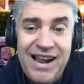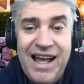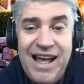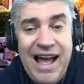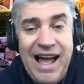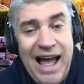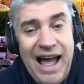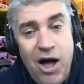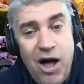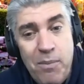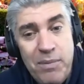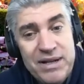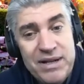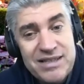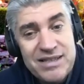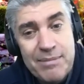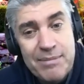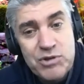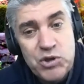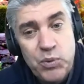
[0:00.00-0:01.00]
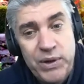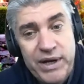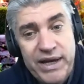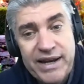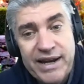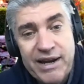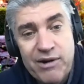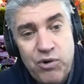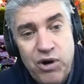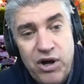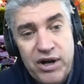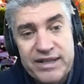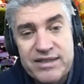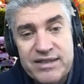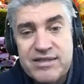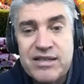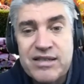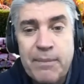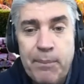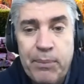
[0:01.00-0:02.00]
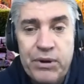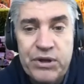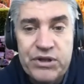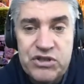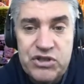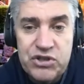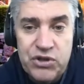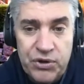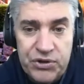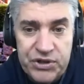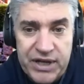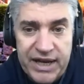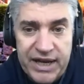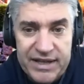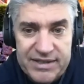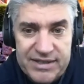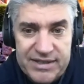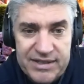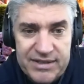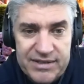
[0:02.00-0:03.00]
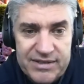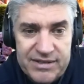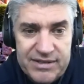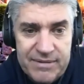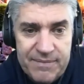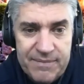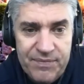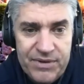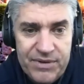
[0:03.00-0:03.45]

how many times are we getting it wrong in simple assault cases,